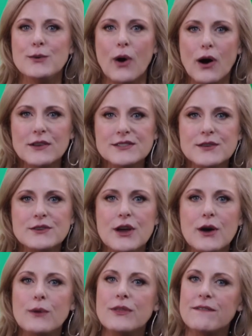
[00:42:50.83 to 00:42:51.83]
also
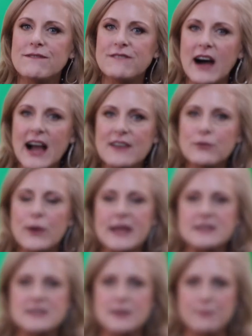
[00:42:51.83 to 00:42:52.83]
know the 5
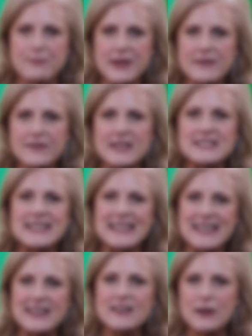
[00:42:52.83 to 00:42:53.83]
ways to pivot
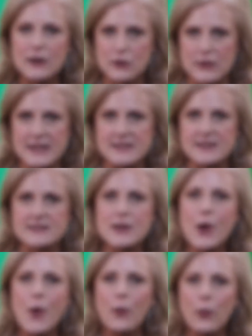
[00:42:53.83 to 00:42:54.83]
in a crisis,
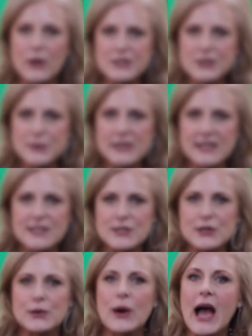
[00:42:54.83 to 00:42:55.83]
what you need to
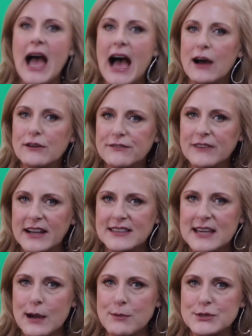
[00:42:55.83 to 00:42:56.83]
do, how to find the
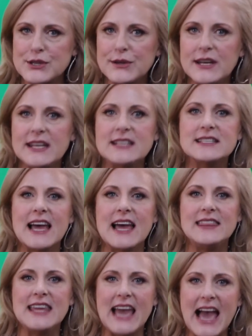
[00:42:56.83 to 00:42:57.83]
opportunities, and
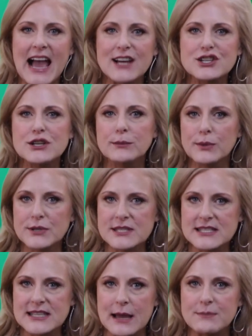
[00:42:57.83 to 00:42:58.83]
the actionable
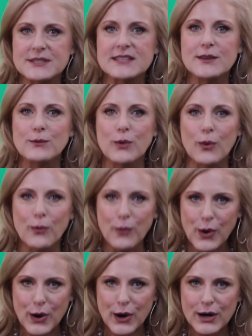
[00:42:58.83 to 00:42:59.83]
steps that will
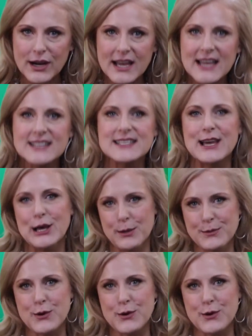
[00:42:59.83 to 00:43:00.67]
work to help your